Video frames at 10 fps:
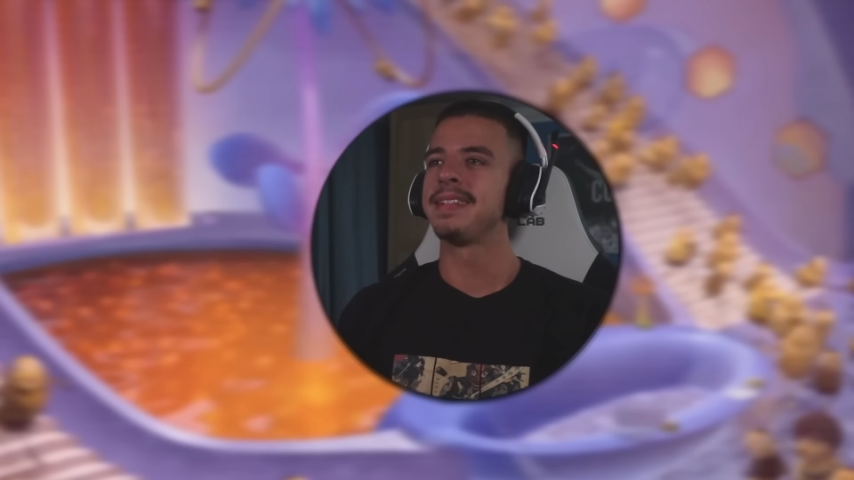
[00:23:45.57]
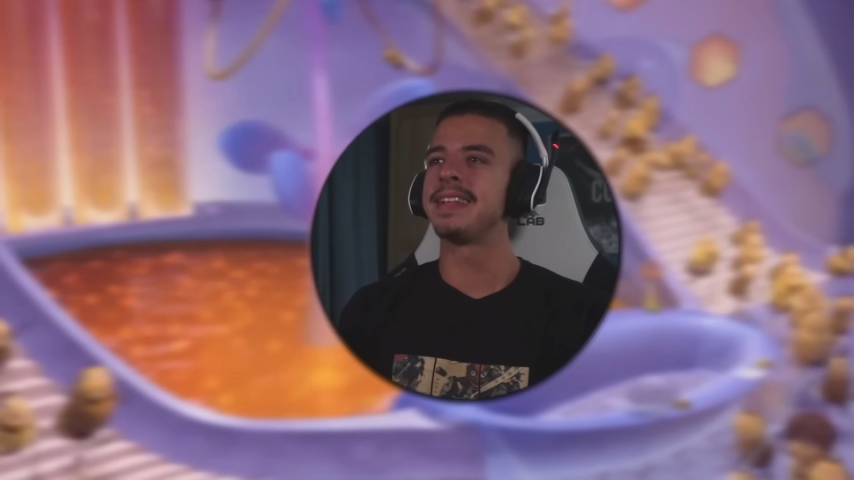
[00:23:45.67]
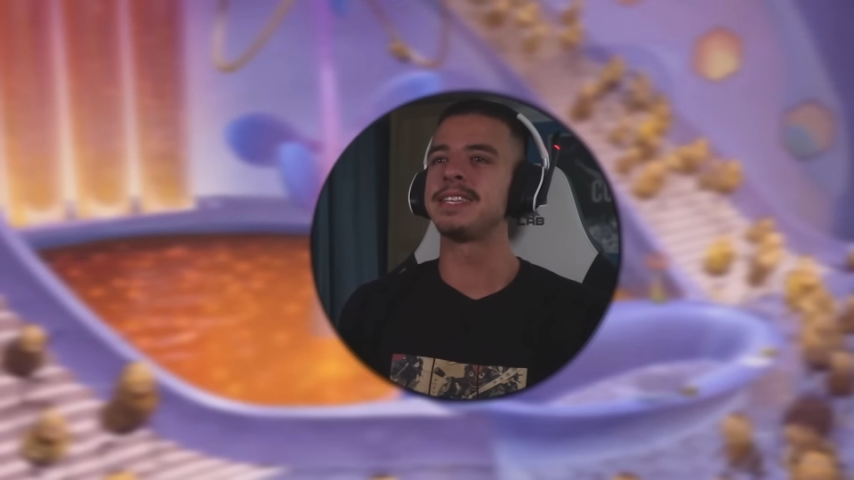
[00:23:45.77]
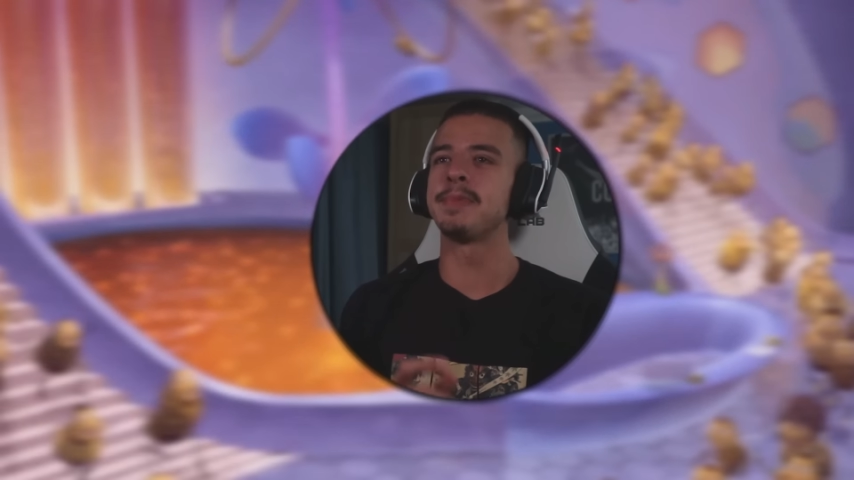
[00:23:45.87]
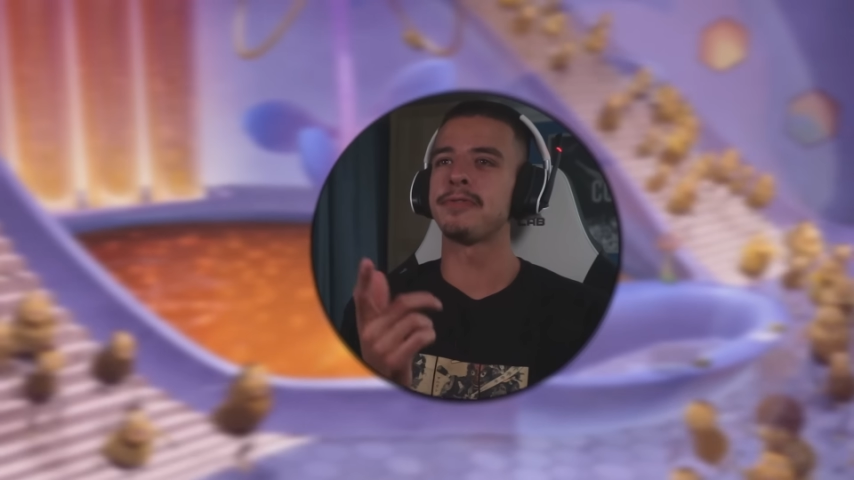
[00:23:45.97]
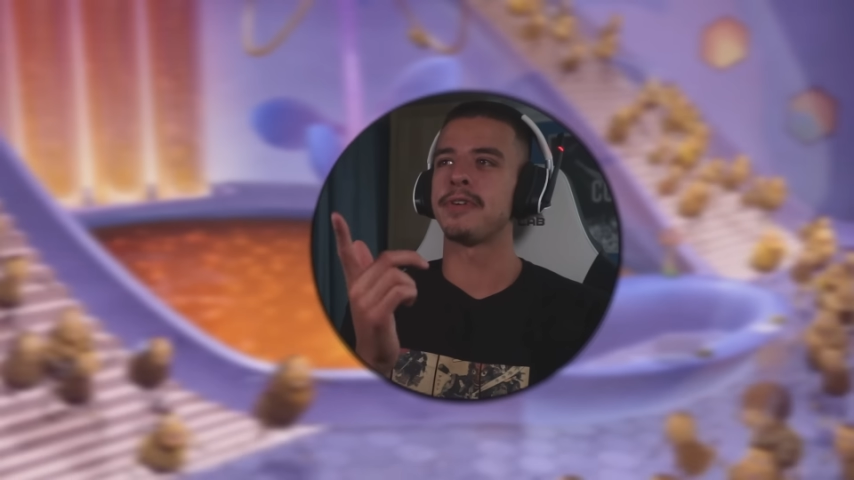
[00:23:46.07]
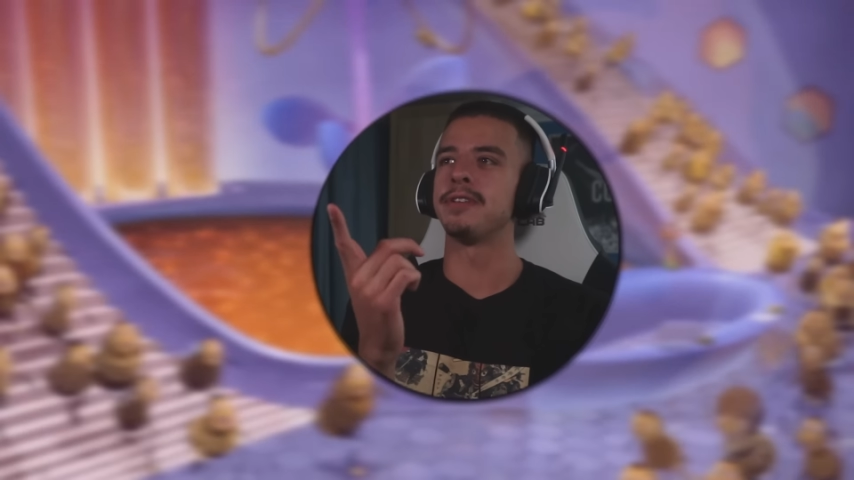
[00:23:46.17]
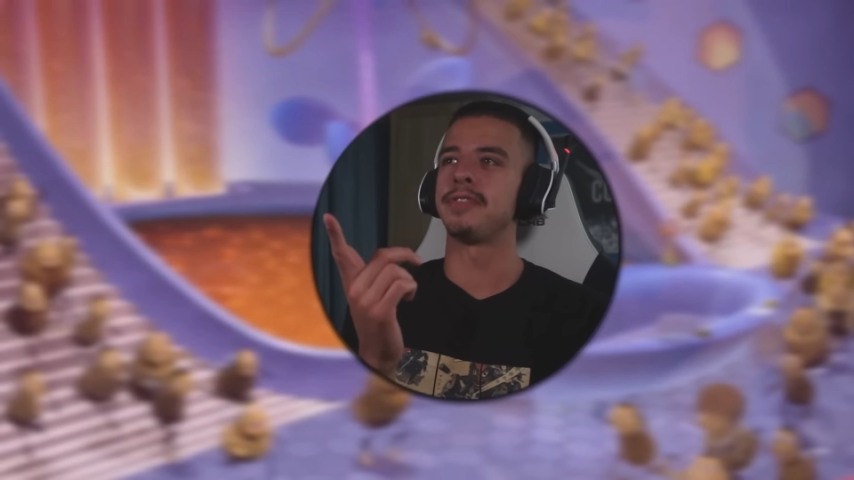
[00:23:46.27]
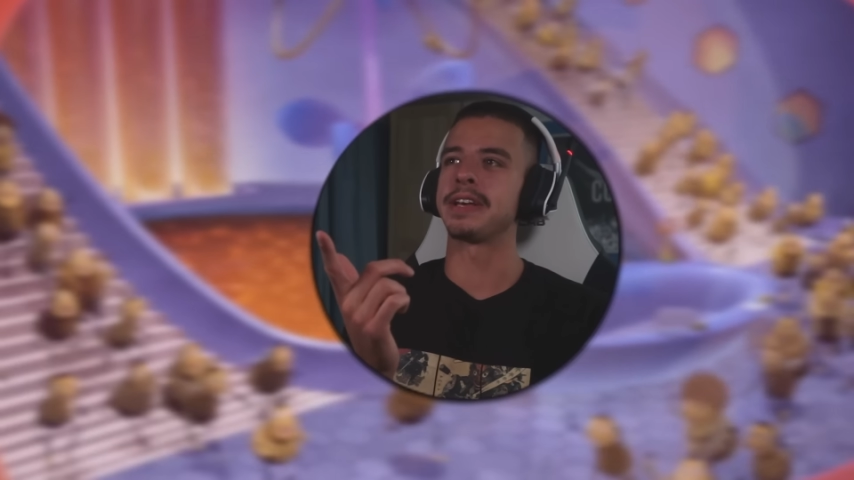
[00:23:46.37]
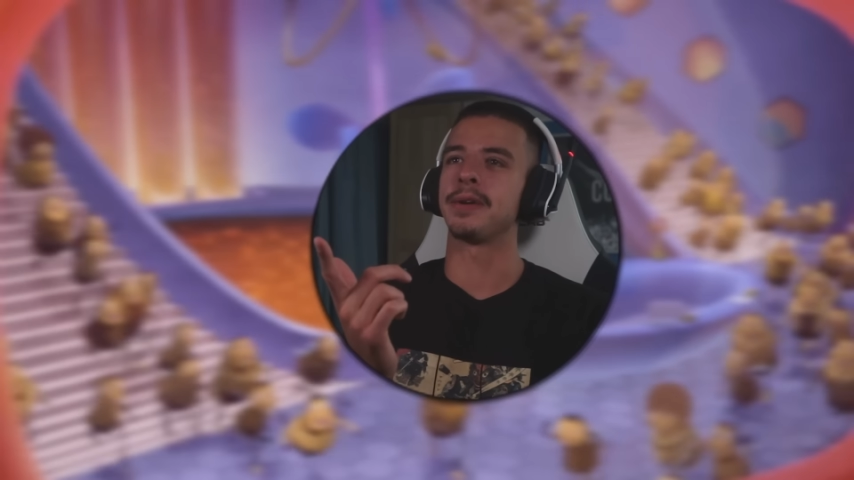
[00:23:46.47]
this would be
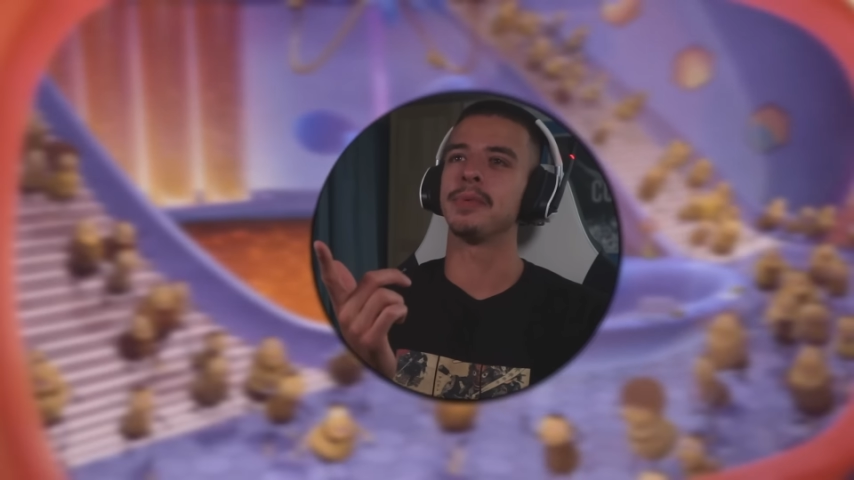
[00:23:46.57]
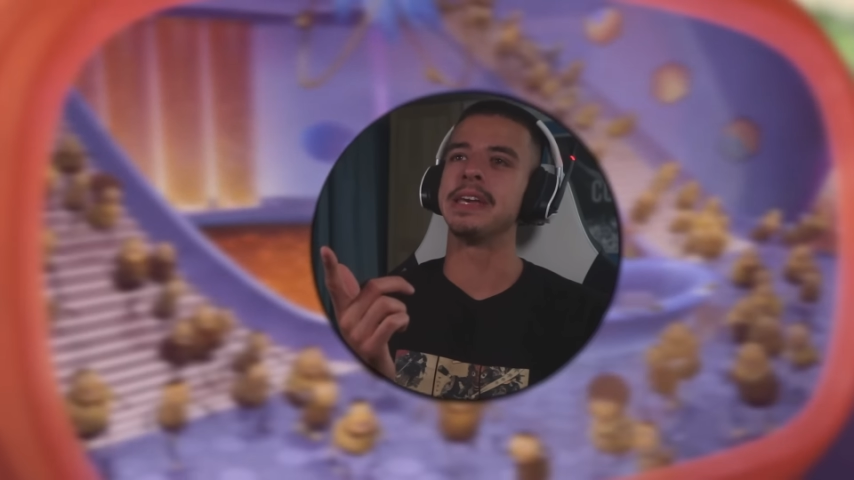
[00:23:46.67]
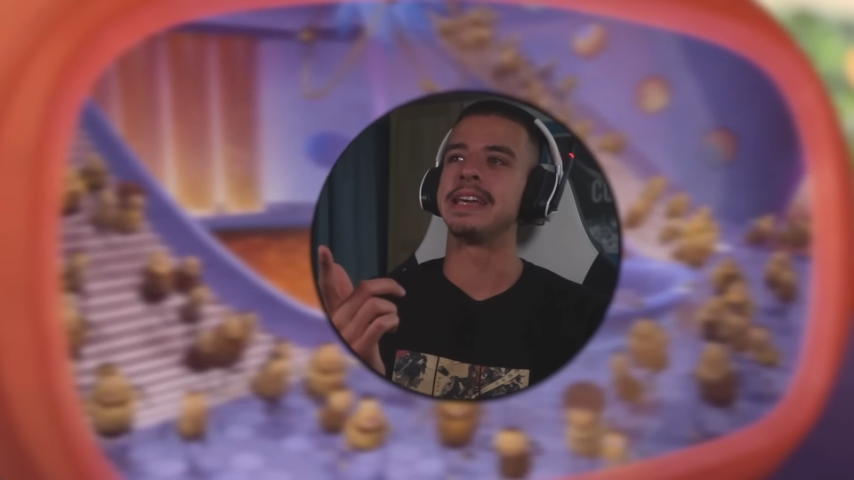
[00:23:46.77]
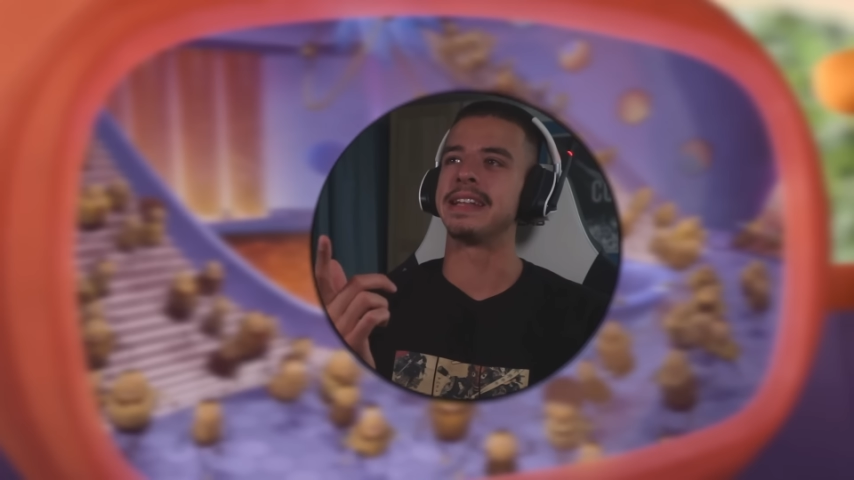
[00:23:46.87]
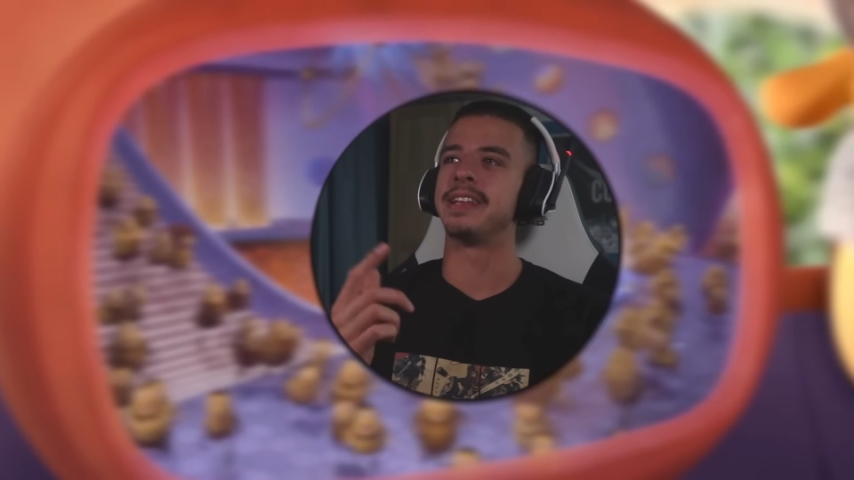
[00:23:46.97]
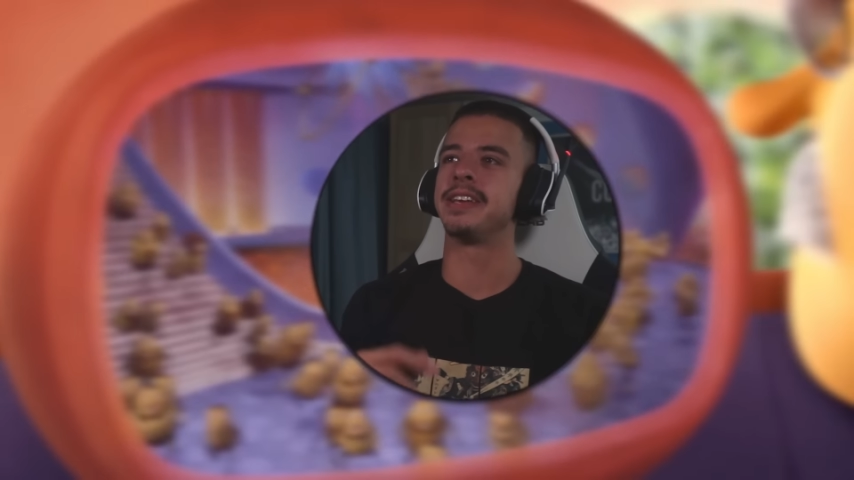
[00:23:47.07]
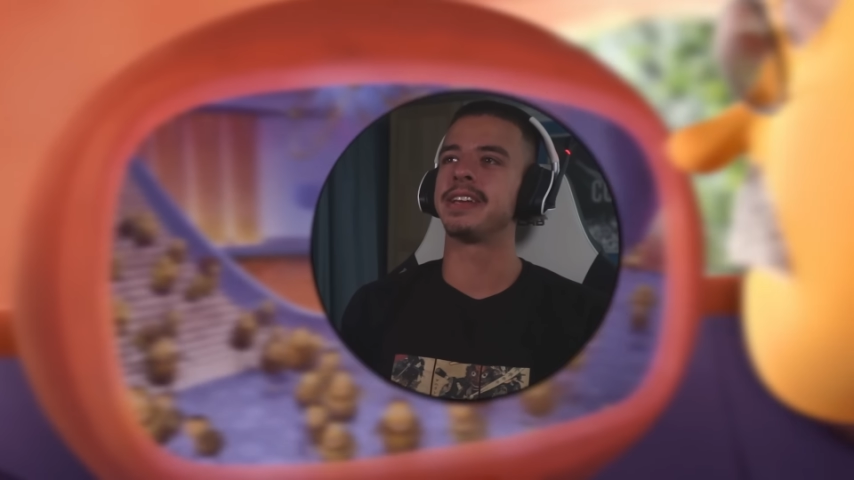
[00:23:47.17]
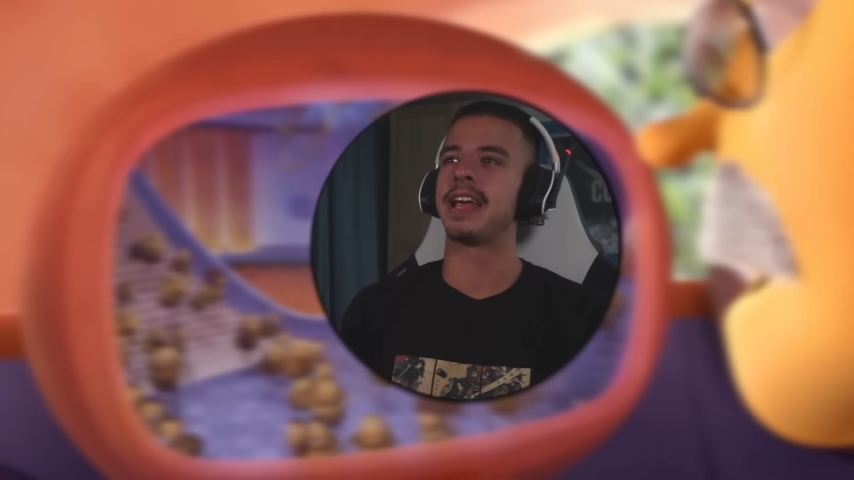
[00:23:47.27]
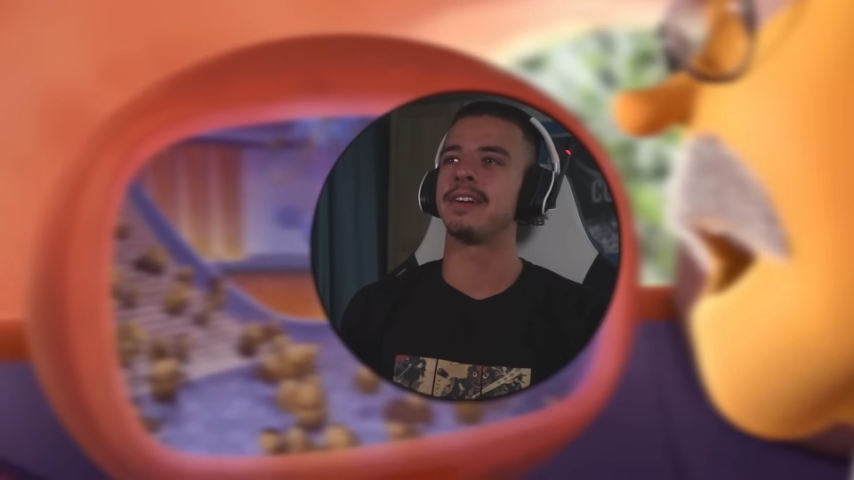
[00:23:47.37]
fun for like a week and then you're gonna